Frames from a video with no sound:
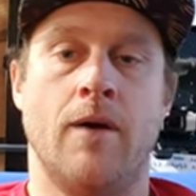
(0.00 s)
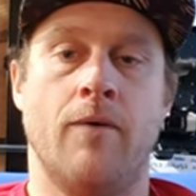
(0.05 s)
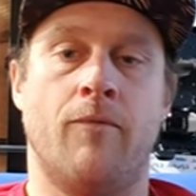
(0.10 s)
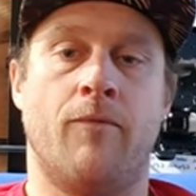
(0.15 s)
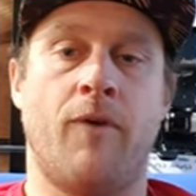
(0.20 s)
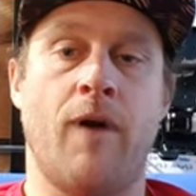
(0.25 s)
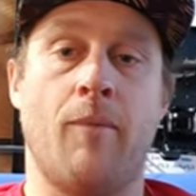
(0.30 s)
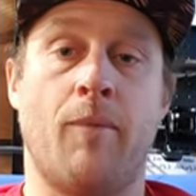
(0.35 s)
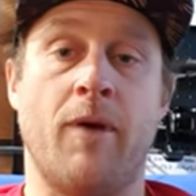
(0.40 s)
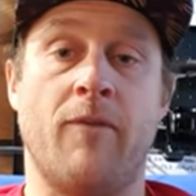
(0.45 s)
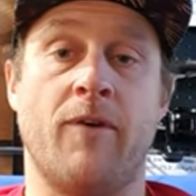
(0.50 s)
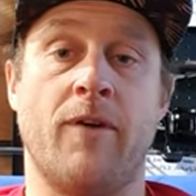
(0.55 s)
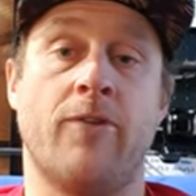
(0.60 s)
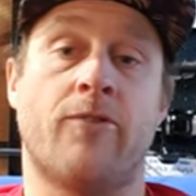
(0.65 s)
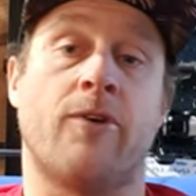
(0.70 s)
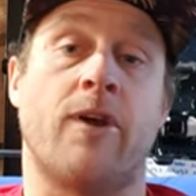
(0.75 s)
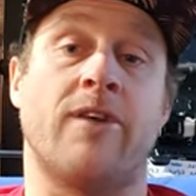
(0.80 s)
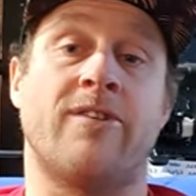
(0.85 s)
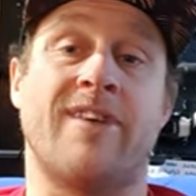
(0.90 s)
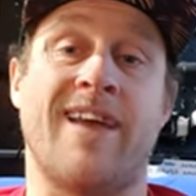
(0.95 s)
fair bit of
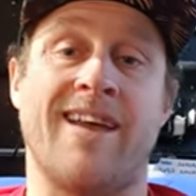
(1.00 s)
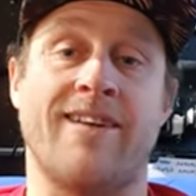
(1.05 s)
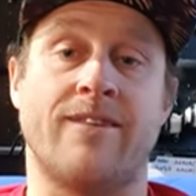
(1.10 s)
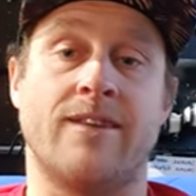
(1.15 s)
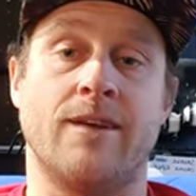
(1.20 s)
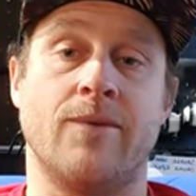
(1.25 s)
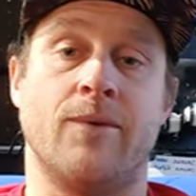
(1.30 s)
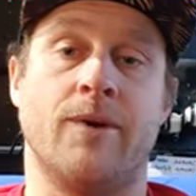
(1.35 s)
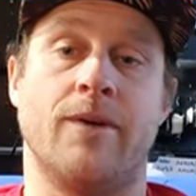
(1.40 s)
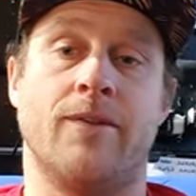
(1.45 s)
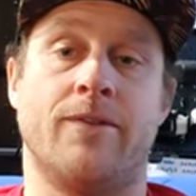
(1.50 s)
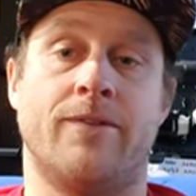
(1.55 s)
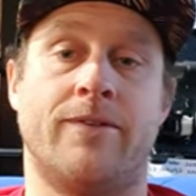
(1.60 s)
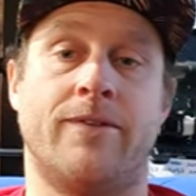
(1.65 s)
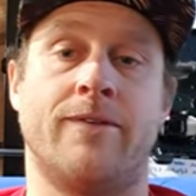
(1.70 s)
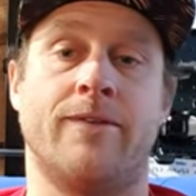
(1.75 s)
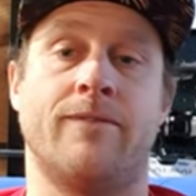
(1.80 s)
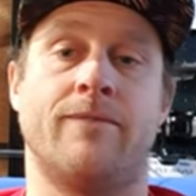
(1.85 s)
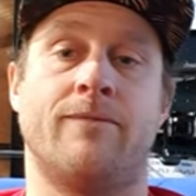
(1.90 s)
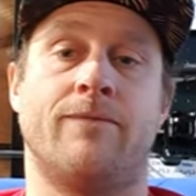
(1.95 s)
interest actually
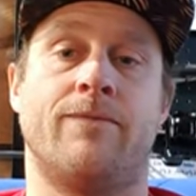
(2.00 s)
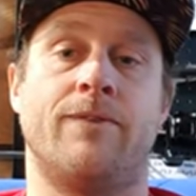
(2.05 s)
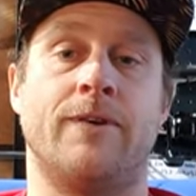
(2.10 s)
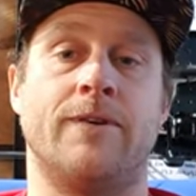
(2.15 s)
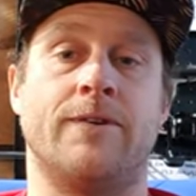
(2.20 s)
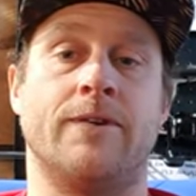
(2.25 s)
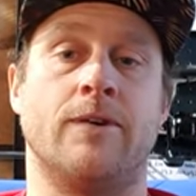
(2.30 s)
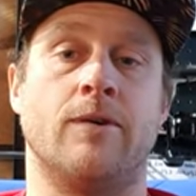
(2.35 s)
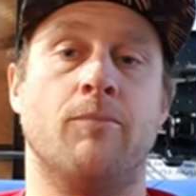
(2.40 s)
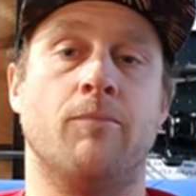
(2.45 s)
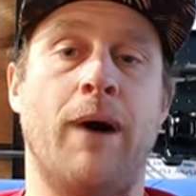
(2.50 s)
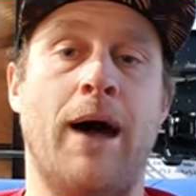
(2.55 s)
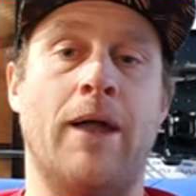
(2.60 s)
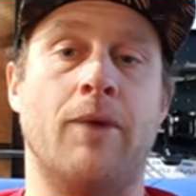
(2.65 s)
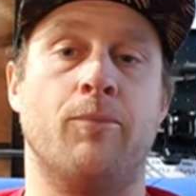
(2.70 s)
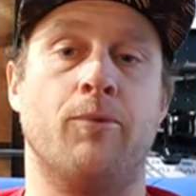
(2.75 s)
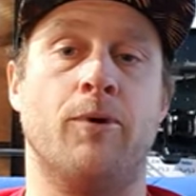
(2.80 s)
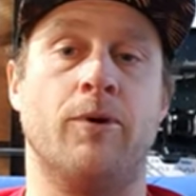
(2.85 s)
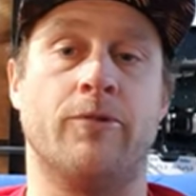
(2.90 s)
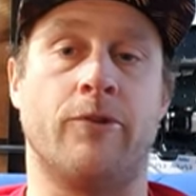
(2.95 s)
with fishing on
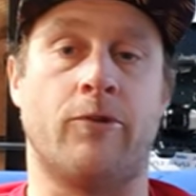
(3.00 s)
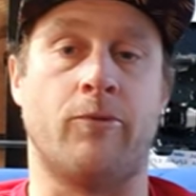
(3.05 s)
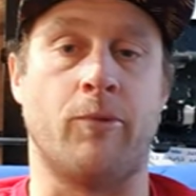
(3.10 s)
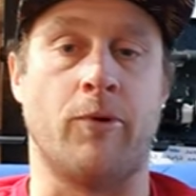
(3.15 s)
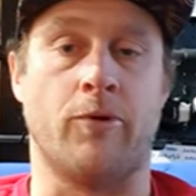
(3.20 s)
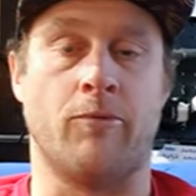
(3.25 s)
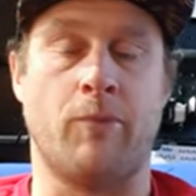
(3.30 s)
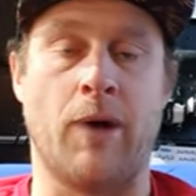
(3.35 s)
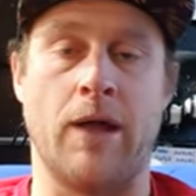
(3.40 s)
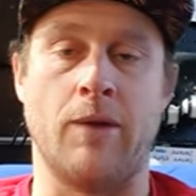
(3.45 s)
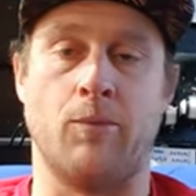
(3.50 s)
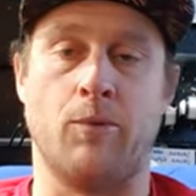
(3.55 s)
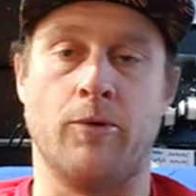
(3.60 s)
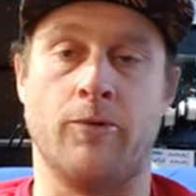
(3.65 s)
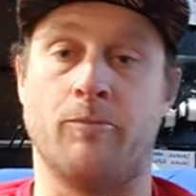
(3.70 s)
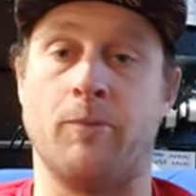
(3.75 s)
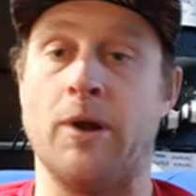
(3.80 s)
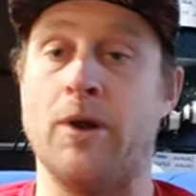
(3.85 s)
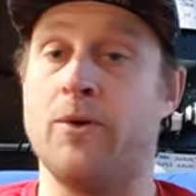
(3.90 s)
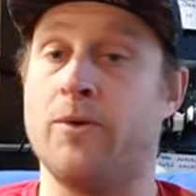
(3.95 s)
paddleboards. I suppose
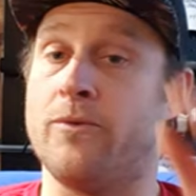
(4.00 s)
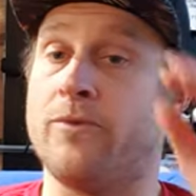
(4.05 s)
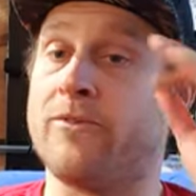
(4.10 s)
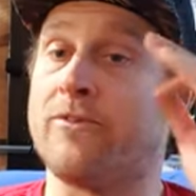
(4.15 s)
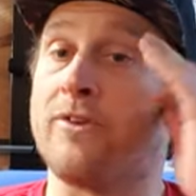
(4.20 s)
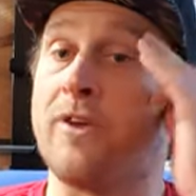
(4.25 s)
paddleboards, balloons.